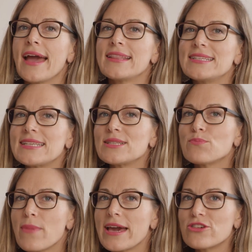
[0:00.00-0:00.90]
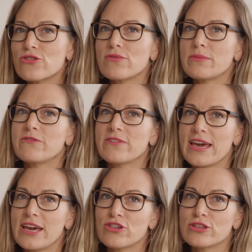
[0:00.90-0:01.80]
And this has major
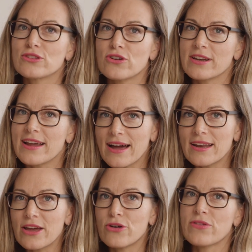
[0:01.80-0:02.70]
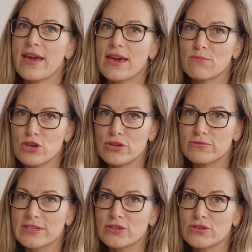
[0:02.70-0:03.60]
ramifications on gut health, immune
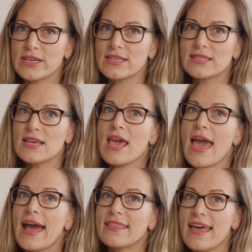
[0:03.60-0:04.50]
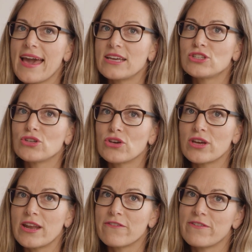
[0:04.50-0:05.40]
resilience, and that in
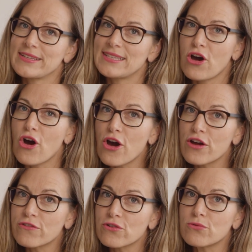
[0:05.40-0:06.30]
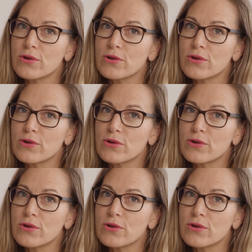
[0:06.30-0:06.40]
turn affects our overall